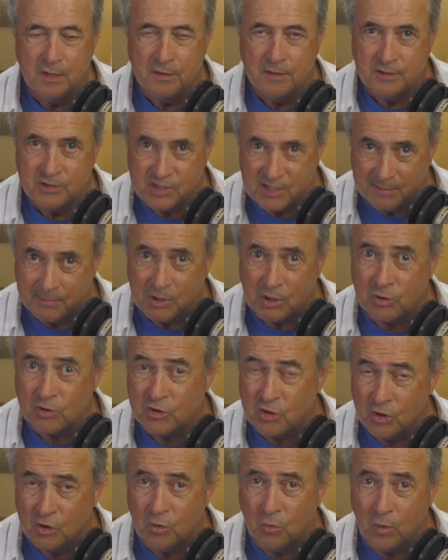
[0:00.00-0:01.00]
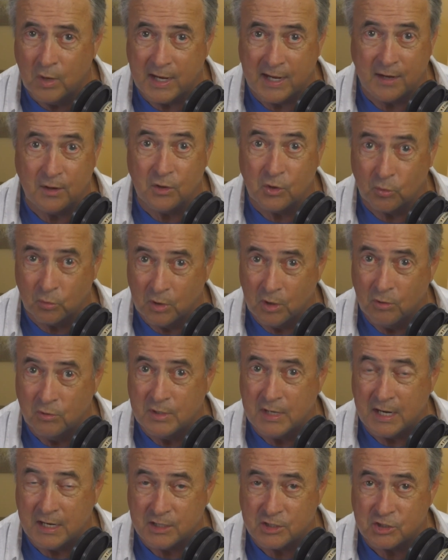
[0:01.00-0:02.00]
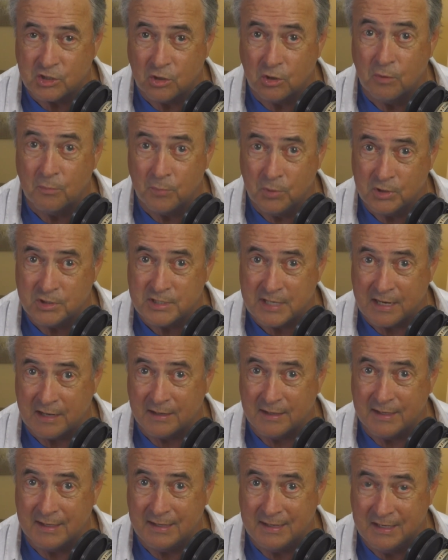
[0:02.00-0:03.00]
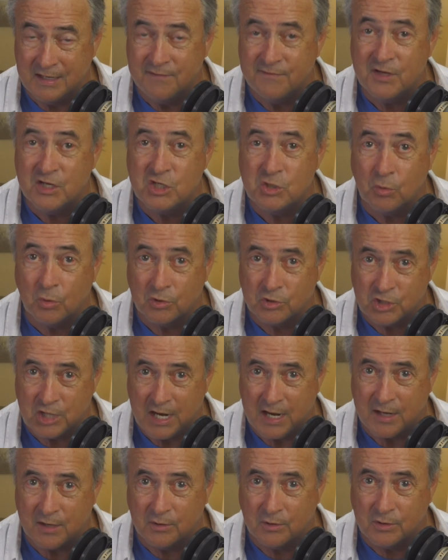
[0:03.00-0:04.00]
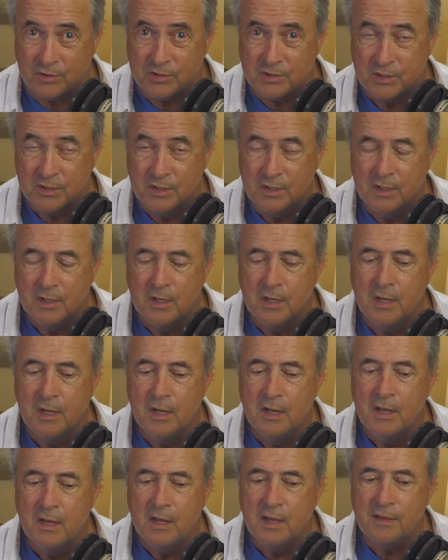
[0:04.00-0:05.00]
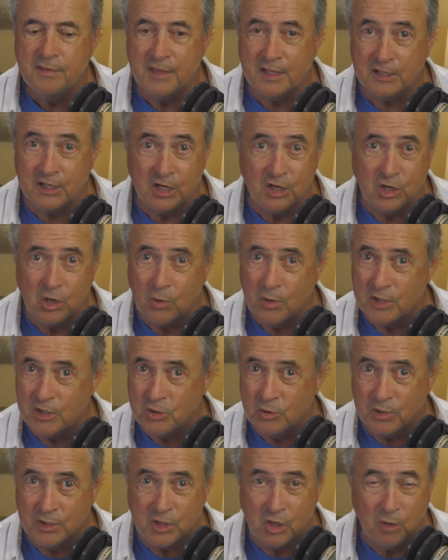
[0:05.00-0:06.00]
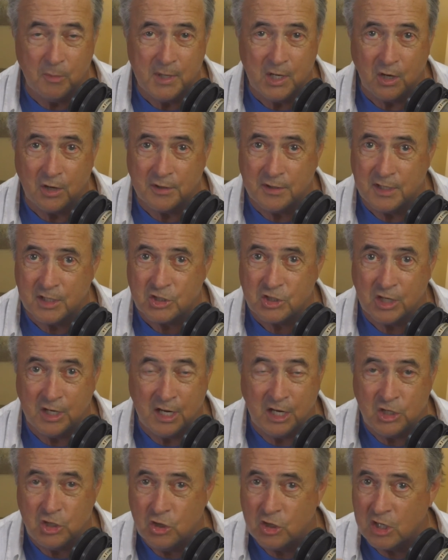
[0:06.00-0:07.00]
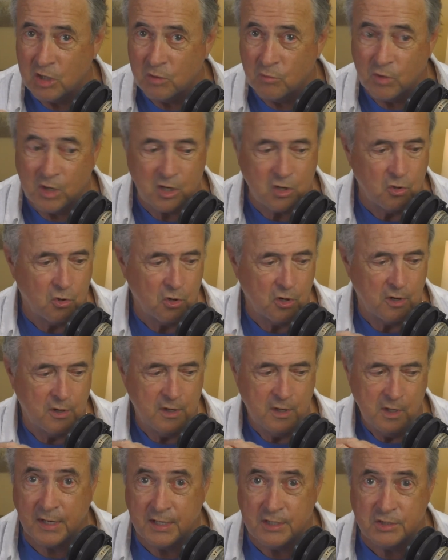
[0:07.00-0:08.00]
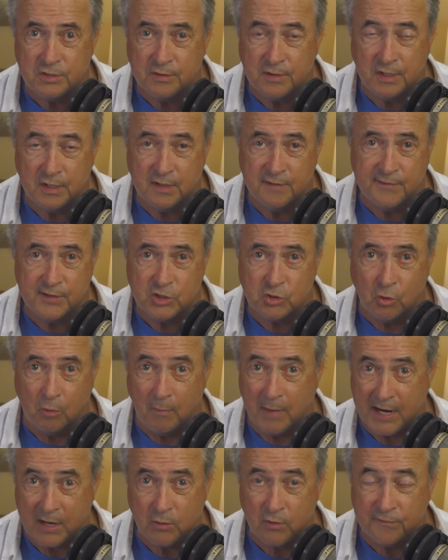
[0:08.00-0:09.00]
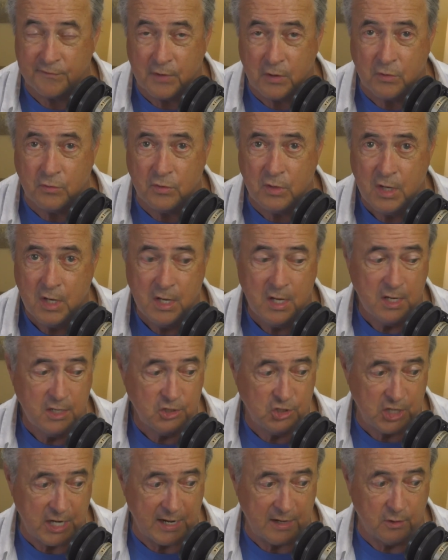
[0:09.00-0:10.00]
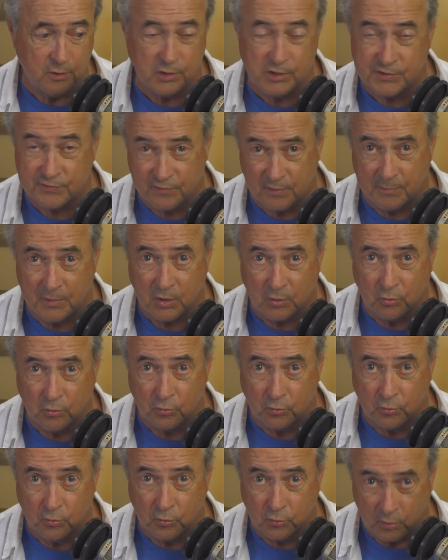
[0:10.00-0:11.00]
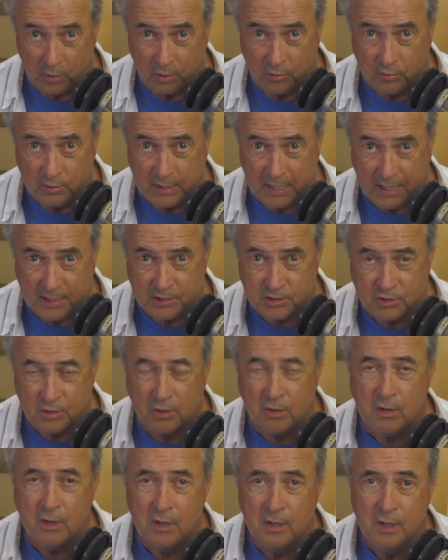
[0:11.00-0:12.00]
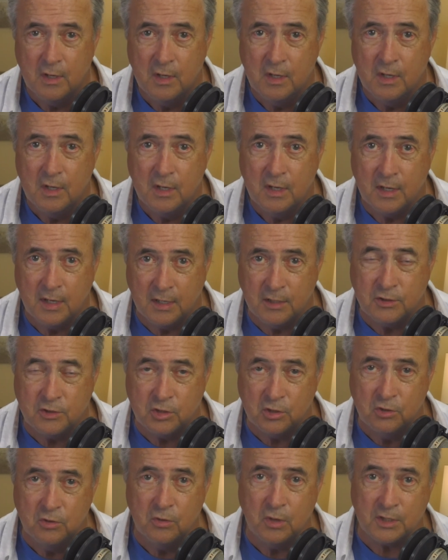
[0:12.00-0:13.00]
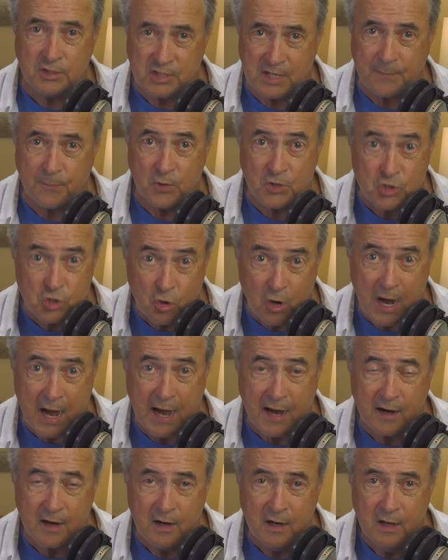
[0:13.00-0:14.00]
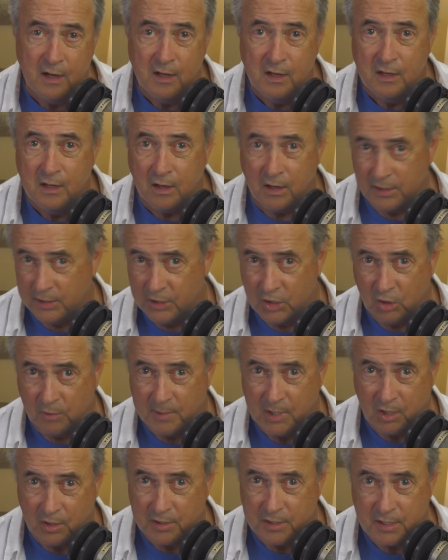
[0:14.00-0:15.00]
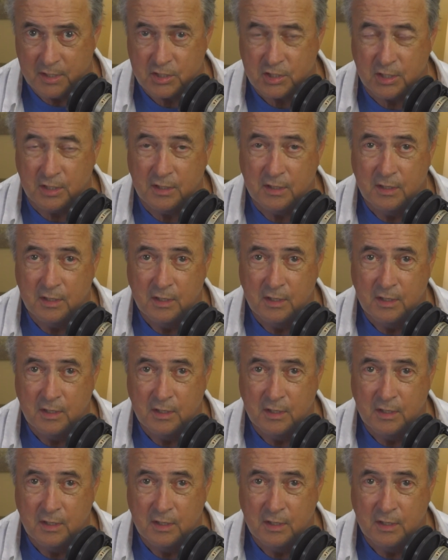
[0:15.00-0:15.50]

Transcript: Similar to the way the Rodecaster puts out individual channels that can go into Adobe Audition, and you can record each of the individual microphone channels from the Rodecaster into a separate track on Adobe Audition.